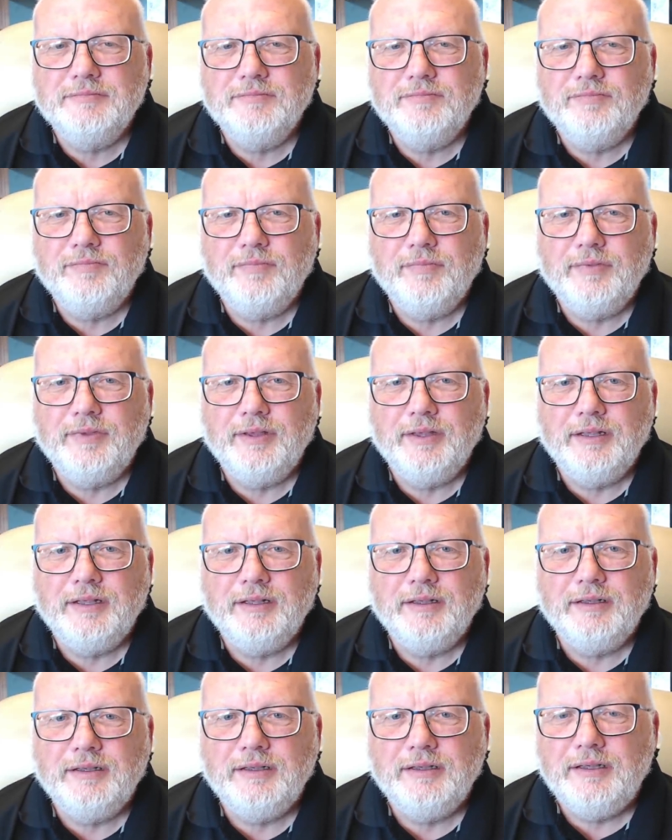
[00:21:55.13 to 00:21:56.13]

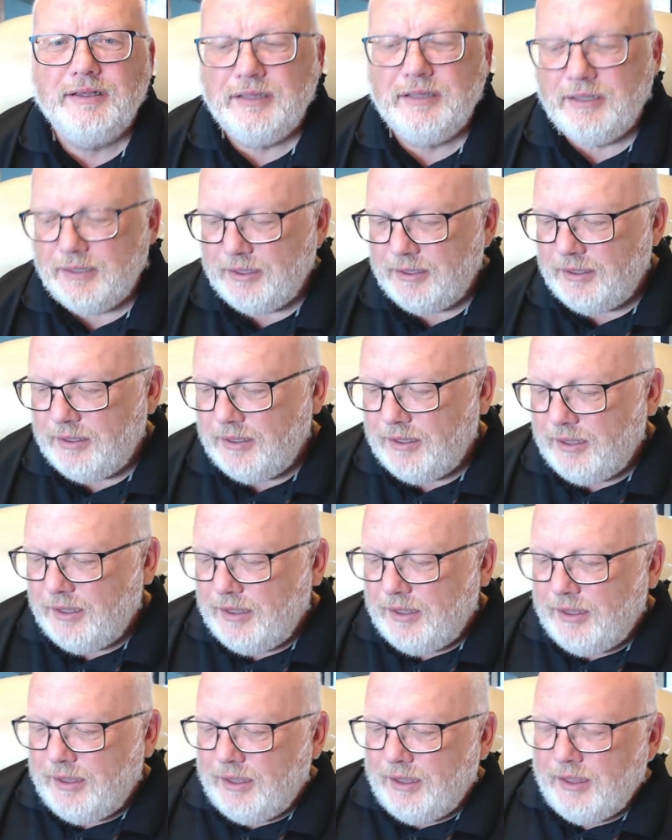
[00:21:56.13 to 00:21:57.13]

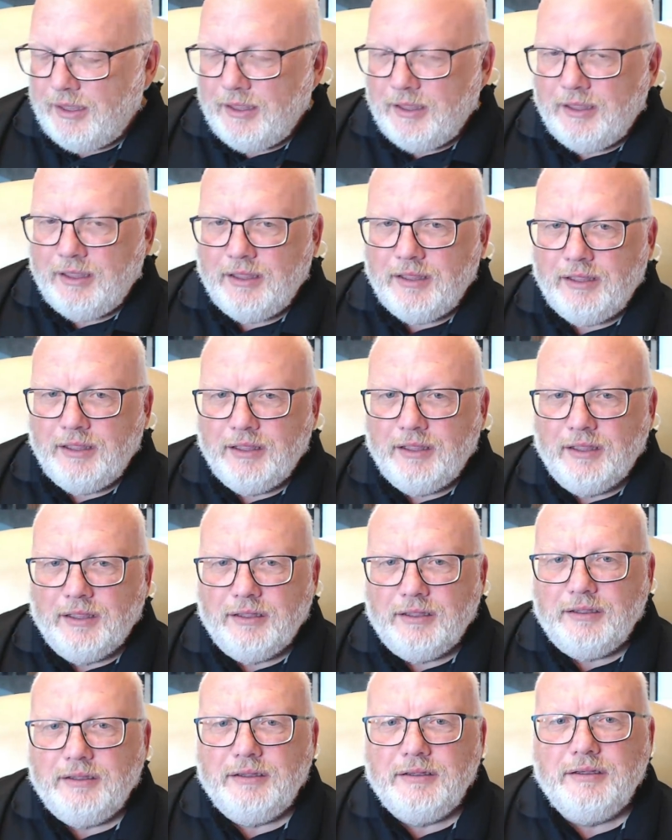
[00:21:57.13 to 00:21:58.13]

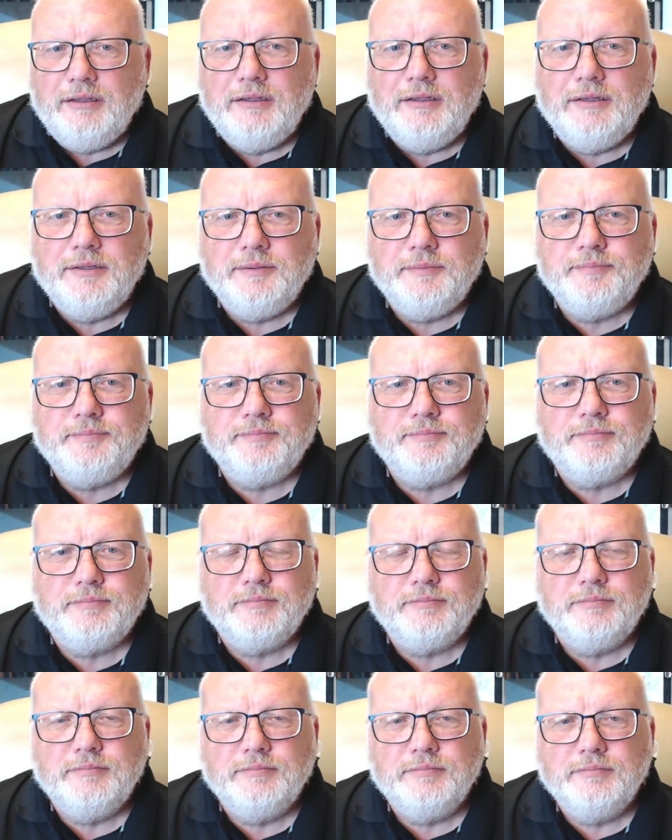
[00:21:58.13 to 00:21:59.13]

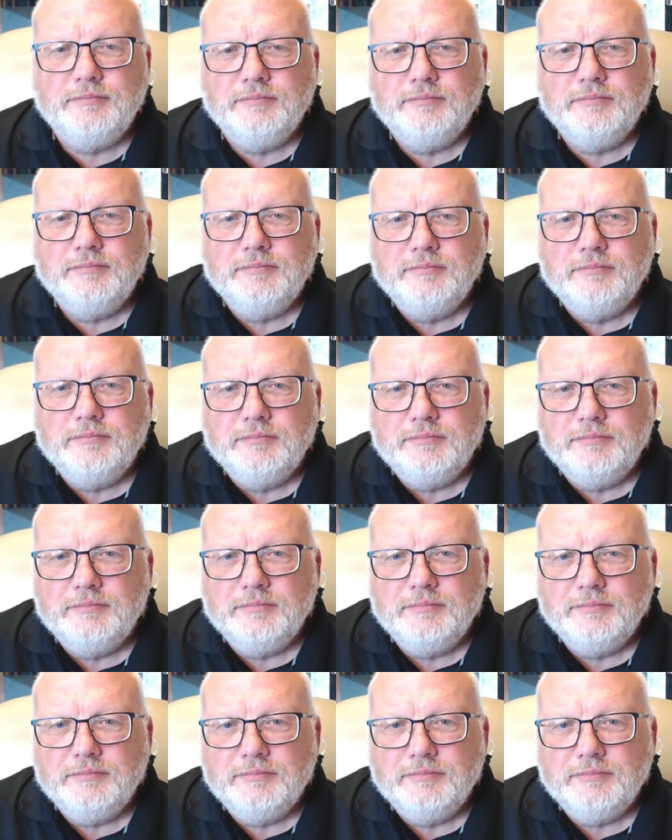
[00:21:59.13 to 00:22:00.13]
(not speaking)